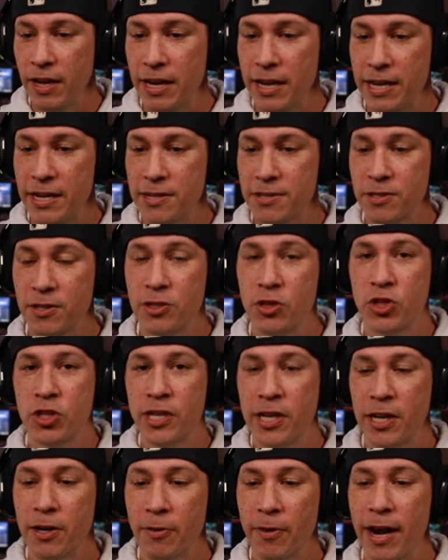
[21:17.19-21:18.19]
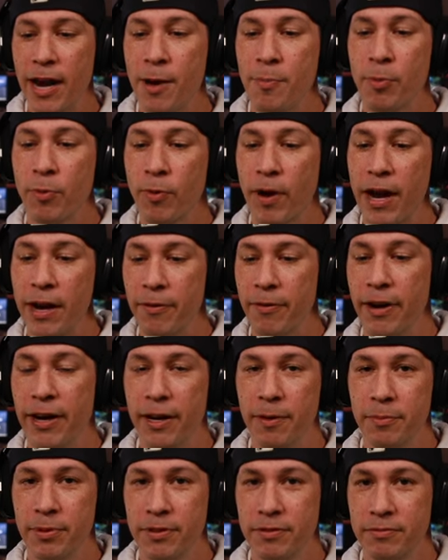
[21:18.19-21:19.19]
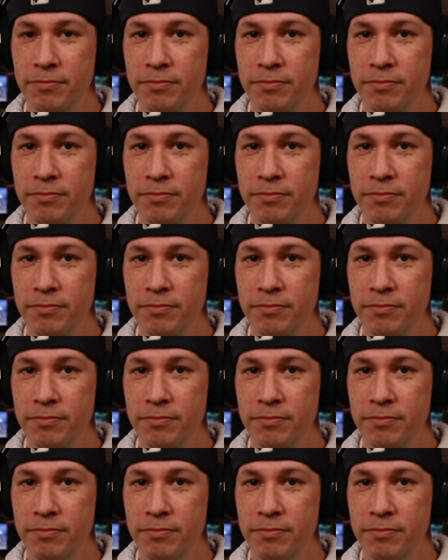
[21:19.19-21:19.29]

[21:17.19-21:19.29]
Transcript: is center ramp, right ramp.